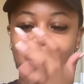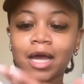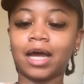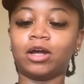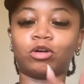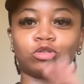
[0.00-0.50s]

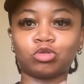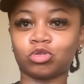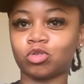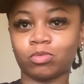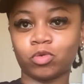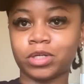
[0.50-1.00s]
I could to
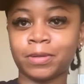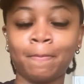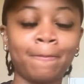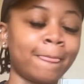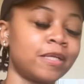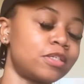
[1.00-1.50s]
someone.
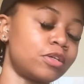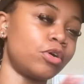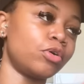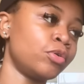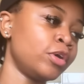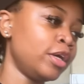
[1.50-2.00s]

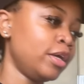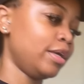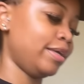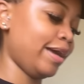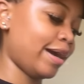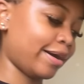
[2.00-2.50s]
So
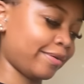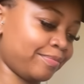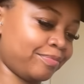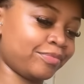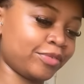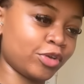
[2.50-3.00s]
yeah,
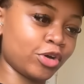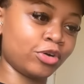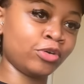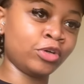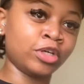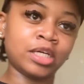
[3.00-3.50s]
you
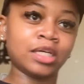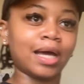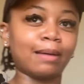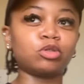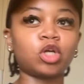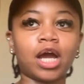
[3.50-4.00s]
know,
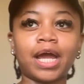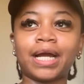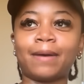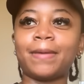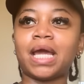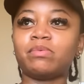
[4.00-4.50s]
I'm trying,
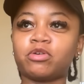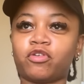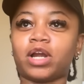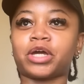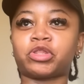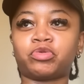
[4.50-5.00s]
I'm aiming for
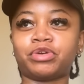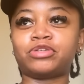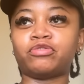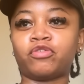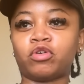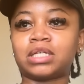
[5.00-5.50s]
like three
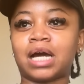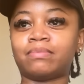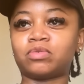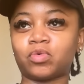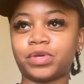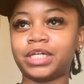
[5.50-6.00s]
to four
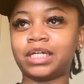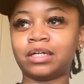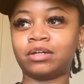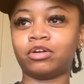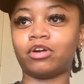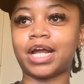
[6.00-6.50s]
times a week
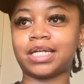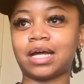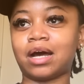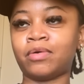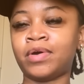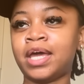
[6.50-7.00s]
right
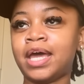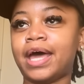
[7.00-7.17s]
now.